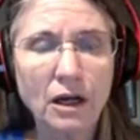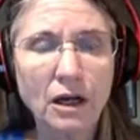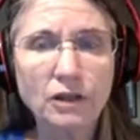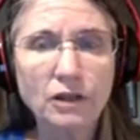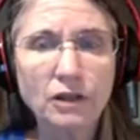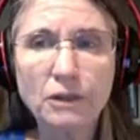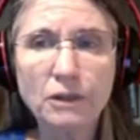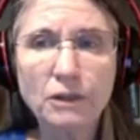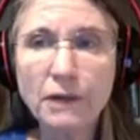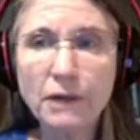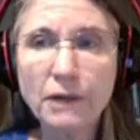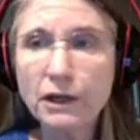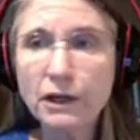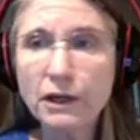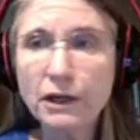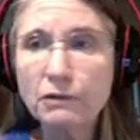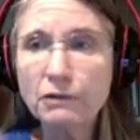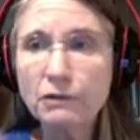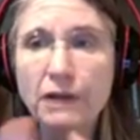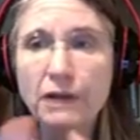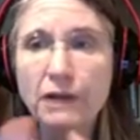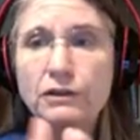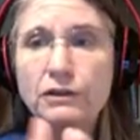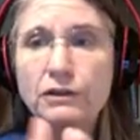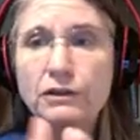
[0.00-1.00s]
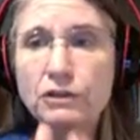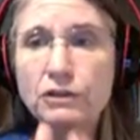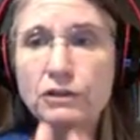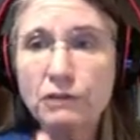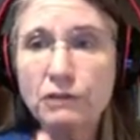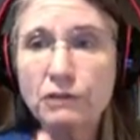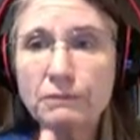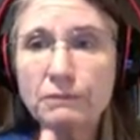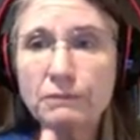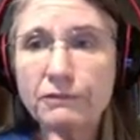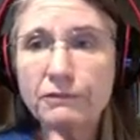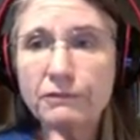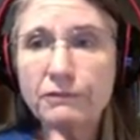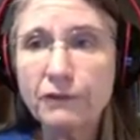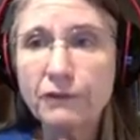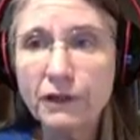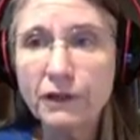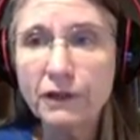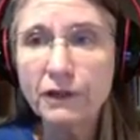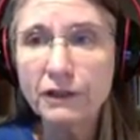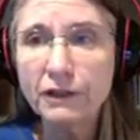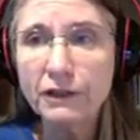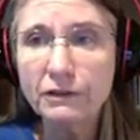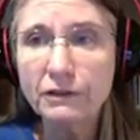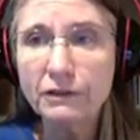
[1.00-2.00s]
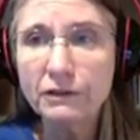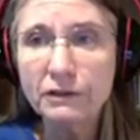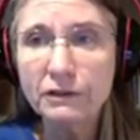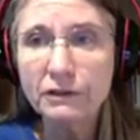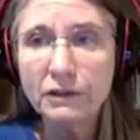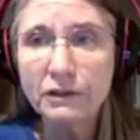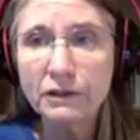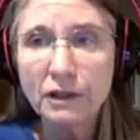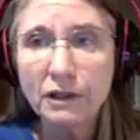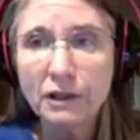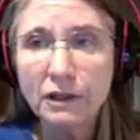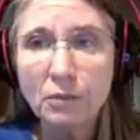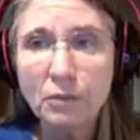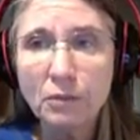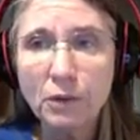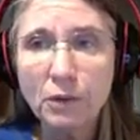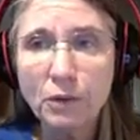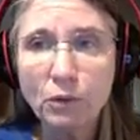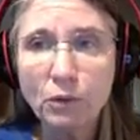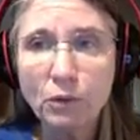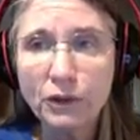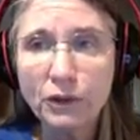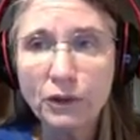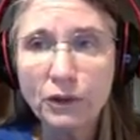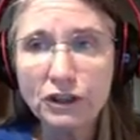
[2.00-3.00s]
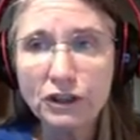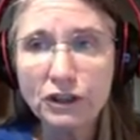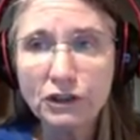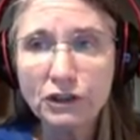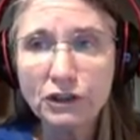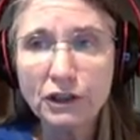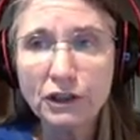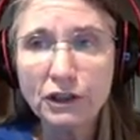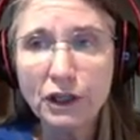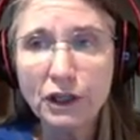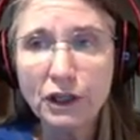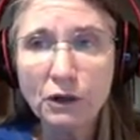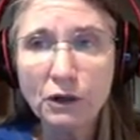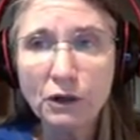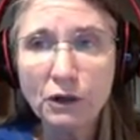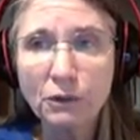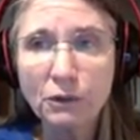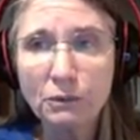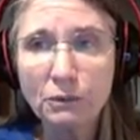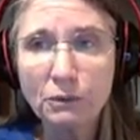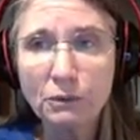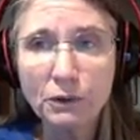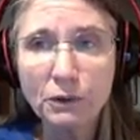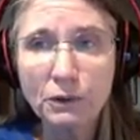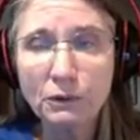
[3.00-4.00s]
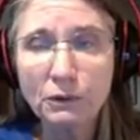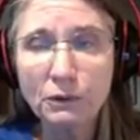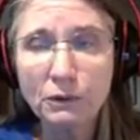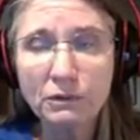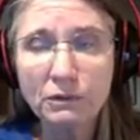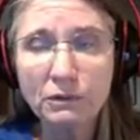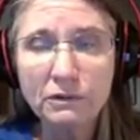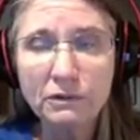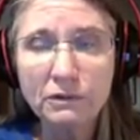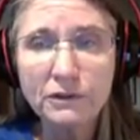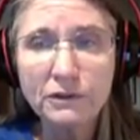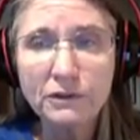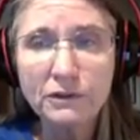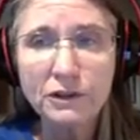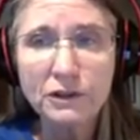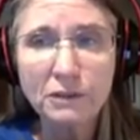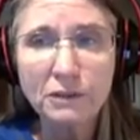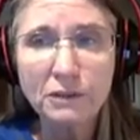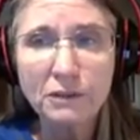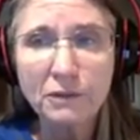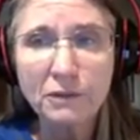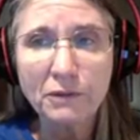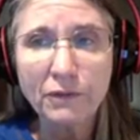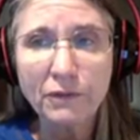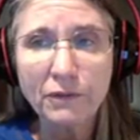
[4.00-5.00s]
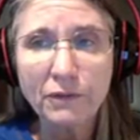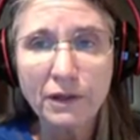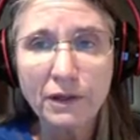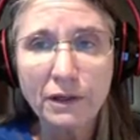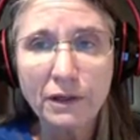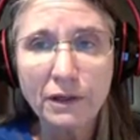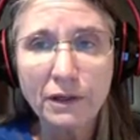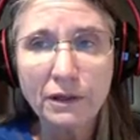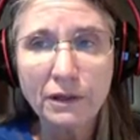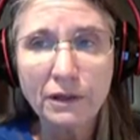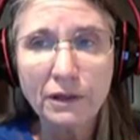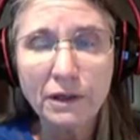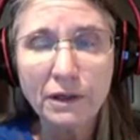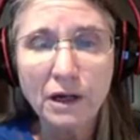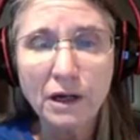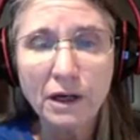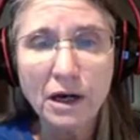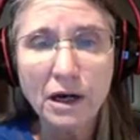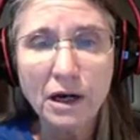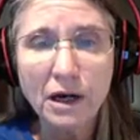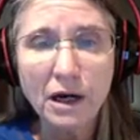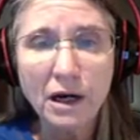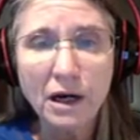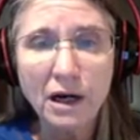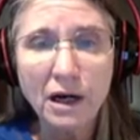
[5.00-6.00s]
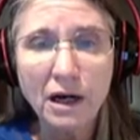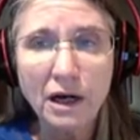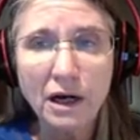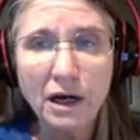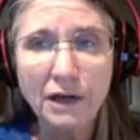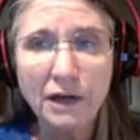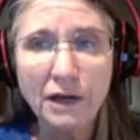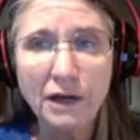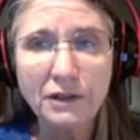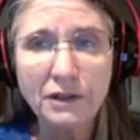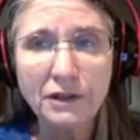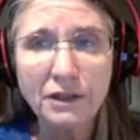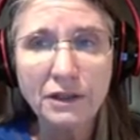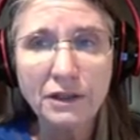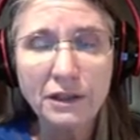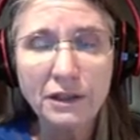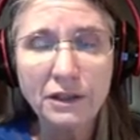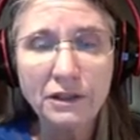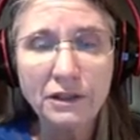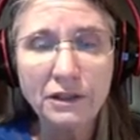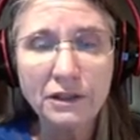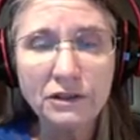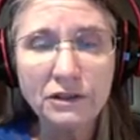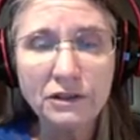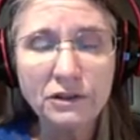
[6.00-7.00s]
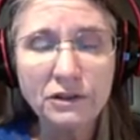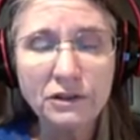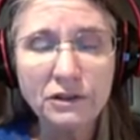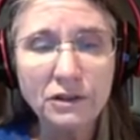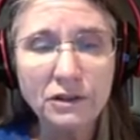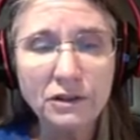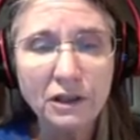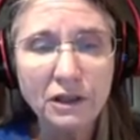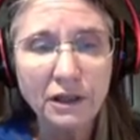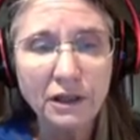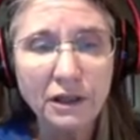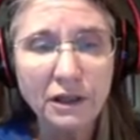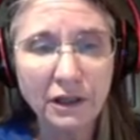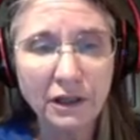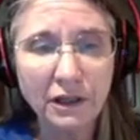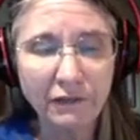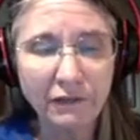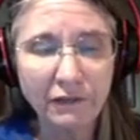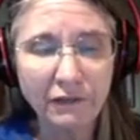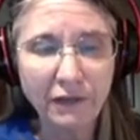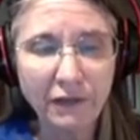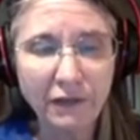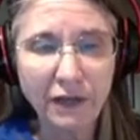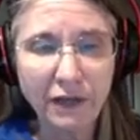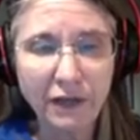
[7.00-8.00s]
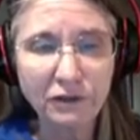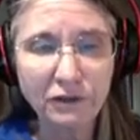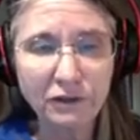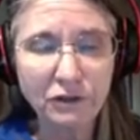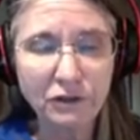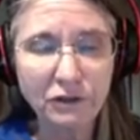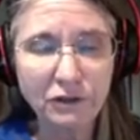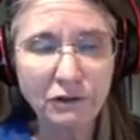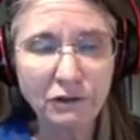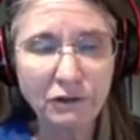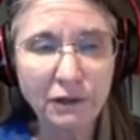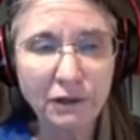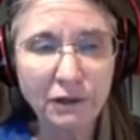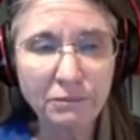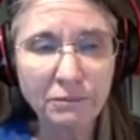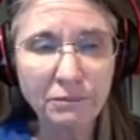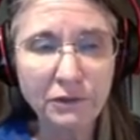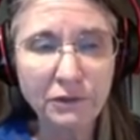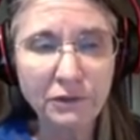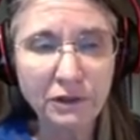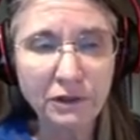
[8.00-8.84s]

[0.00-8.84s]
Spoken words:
So I'm not going to write the script for you, but we're just going to go through some of the ideas in that script.